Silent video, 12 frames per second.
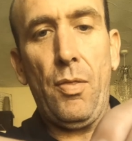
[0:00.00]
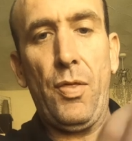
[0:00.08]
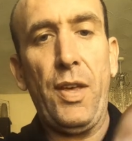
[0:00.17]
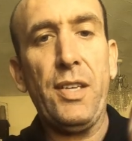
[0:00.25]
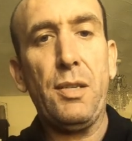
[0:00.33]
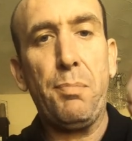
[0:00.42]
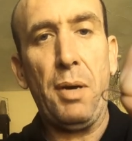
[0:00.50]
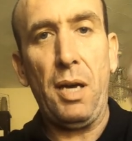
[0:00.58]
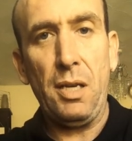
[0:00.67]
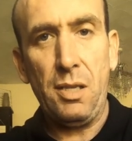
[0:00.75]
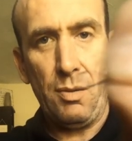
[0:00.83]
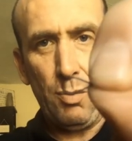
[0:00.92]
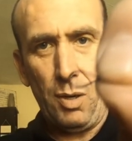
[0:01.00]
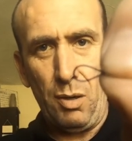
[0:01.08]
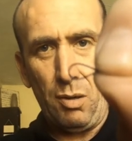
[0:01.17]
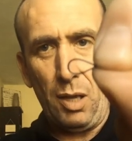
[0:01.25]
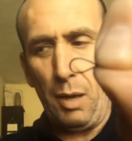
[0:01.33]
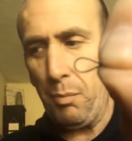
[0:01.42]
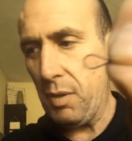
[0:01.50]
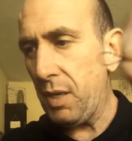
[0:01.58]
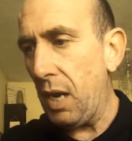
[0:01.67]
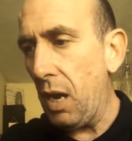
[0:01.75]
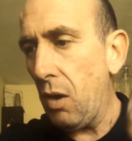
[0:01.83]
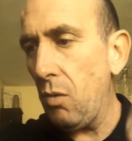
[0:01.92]
this piece when you climb it
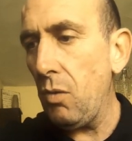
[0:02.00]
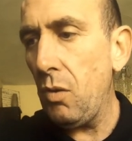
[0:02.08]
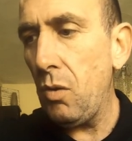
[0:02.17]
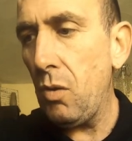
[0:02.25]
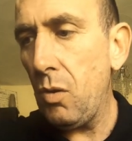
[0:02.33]
down